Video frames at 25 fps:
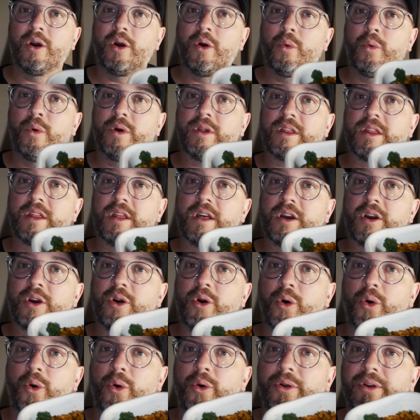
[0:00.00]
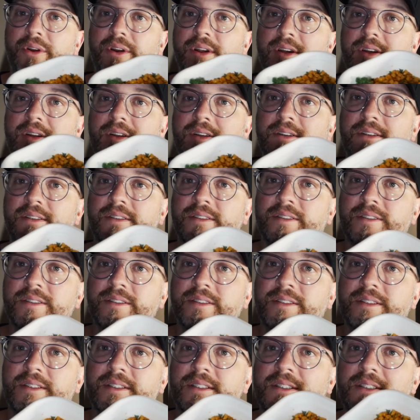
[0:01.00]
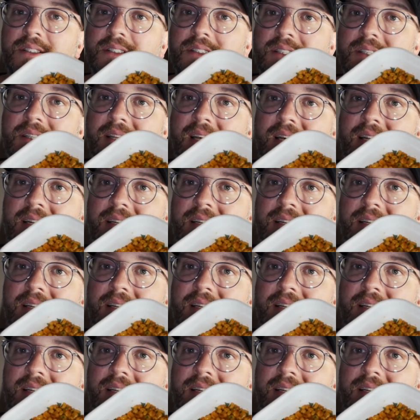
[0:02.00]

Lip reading: with corn. See that? I